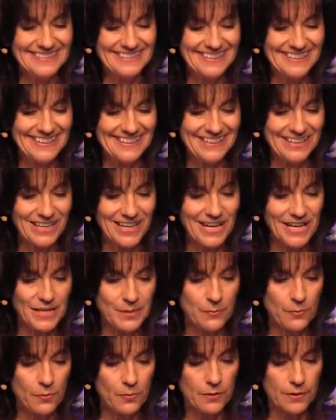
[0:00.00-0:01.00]
the
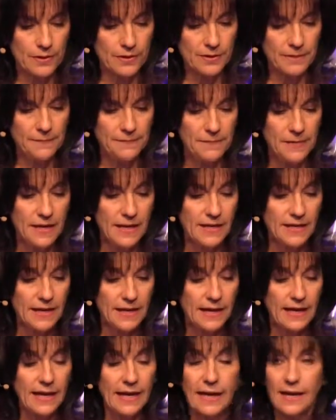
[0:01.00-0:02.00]
cutting board,
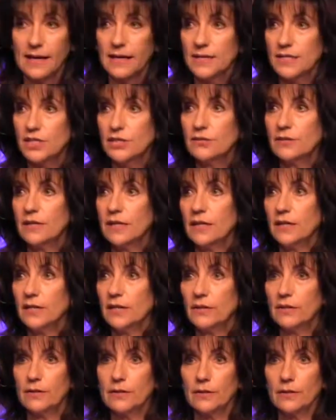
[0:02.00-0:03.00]
and you get
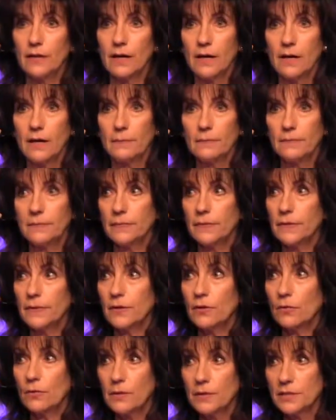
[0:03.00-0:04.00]
your
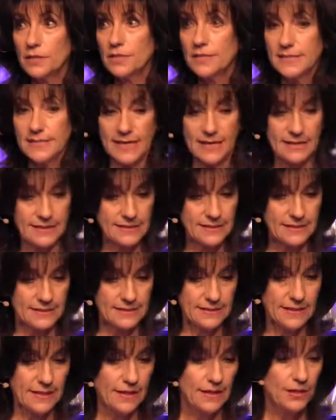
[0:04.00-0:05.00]
orange
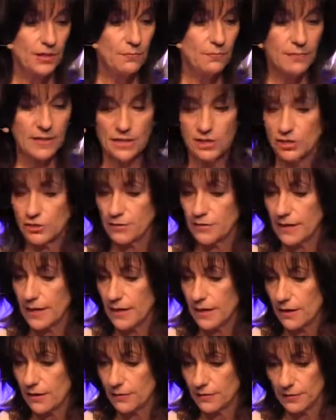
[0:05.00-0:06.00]
zest. You measure it
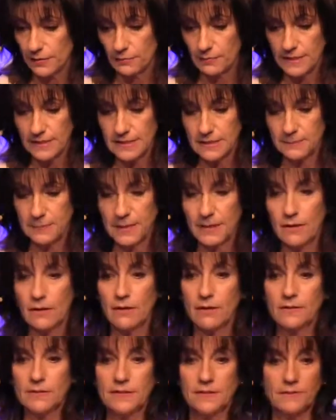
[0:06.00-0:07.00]
out. The recipe
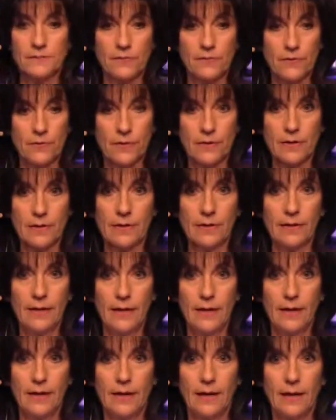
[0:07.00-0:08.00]
calls for,
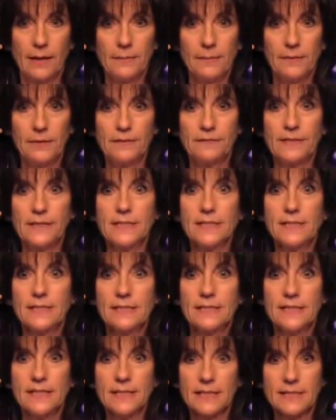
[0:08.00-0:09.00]
I believe it's
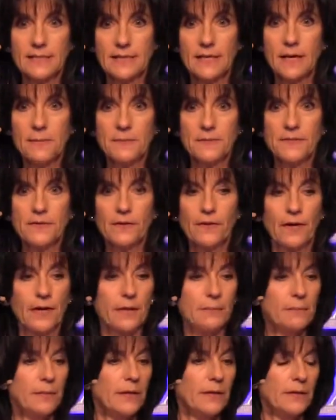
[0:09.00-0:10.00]
6 cups of
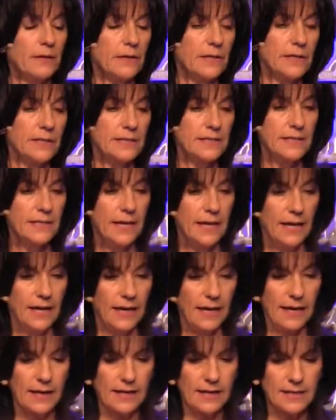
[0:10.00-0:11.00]
cranberries
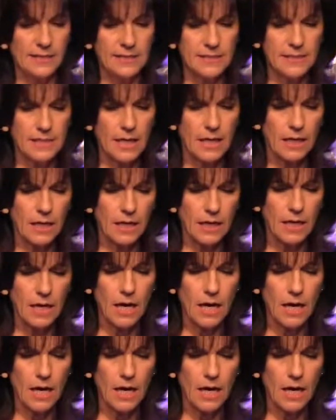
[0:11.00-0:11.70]
and a